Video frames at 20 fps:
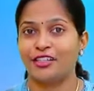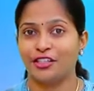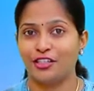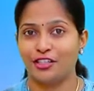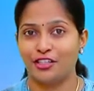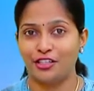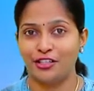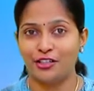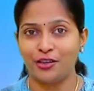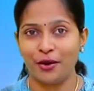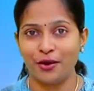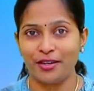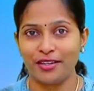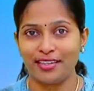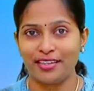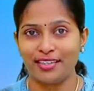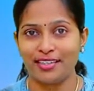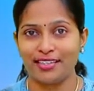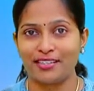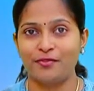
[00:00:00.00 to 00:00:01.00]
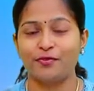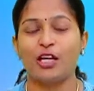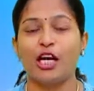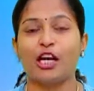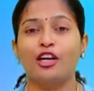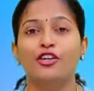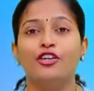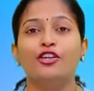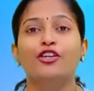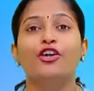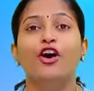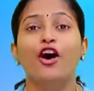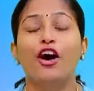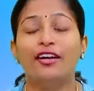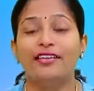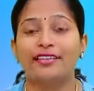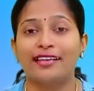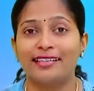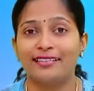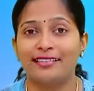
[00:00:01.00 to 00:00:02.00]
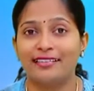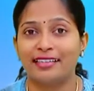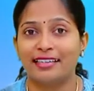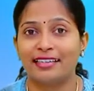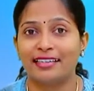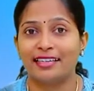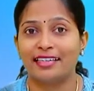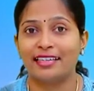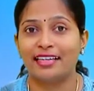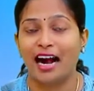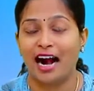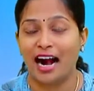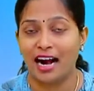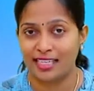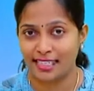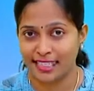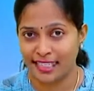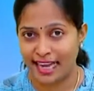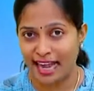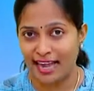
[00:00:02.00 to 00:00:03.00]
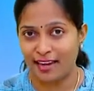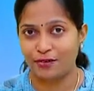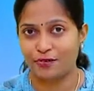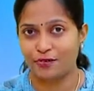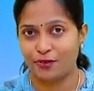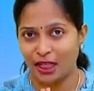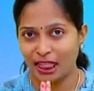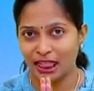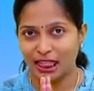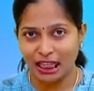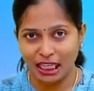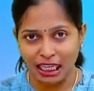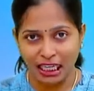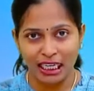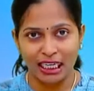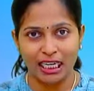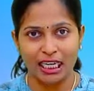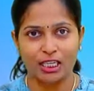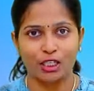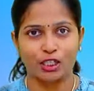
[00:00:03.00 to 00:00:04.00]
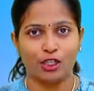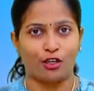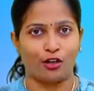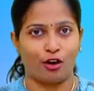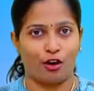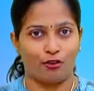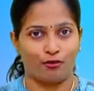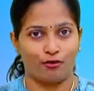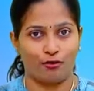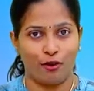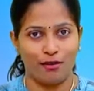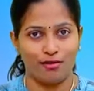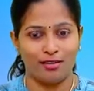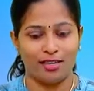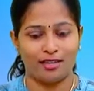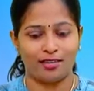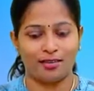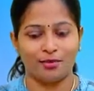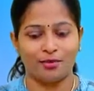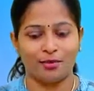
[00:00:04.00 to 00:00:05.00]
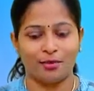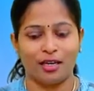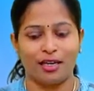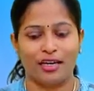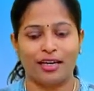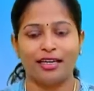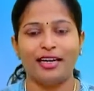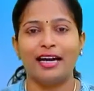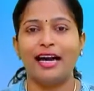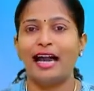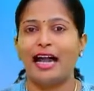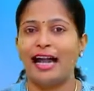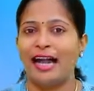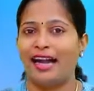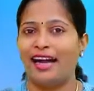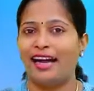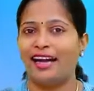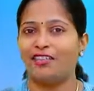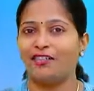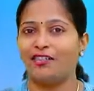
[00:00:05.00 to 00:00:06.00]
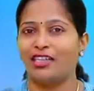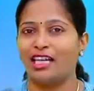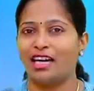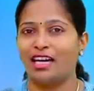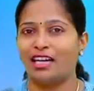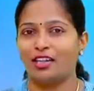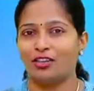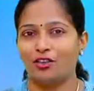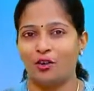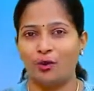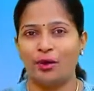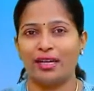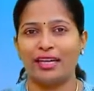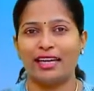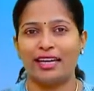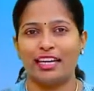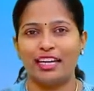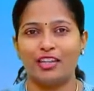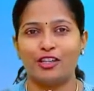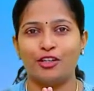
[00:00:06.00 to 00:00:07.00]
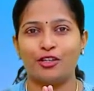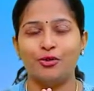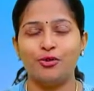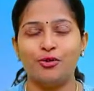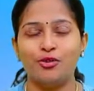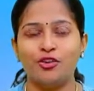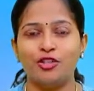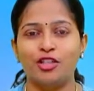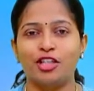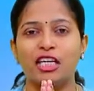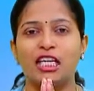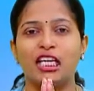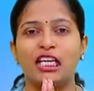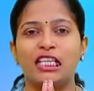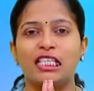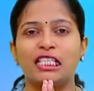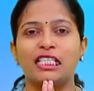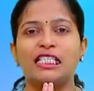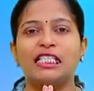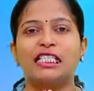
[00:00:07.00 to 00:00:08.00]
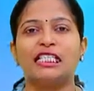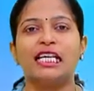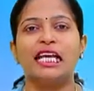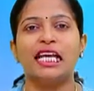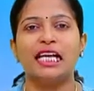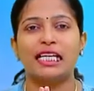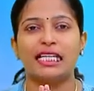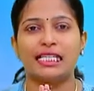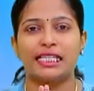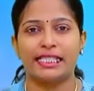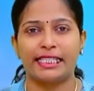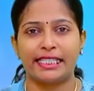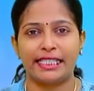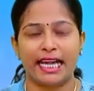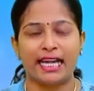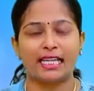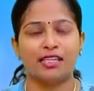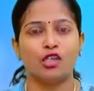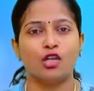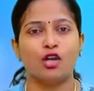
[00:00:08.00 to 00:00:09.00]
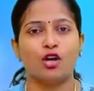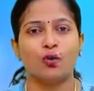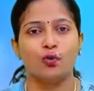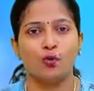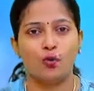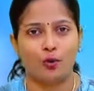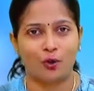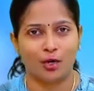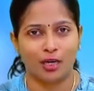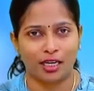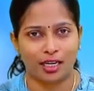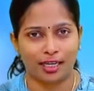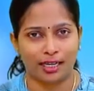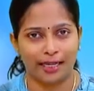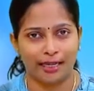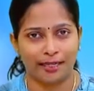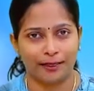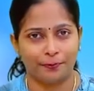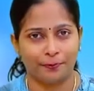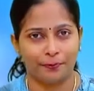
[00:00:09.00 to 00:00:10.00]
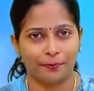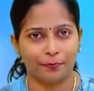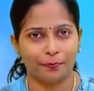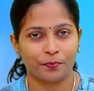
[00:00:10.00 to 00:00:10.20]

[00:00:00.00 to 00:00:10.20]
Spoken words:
Did you notice? We are not restricting ourselves with 3-letter or 4-letter word, and we are going into the 6-letter word.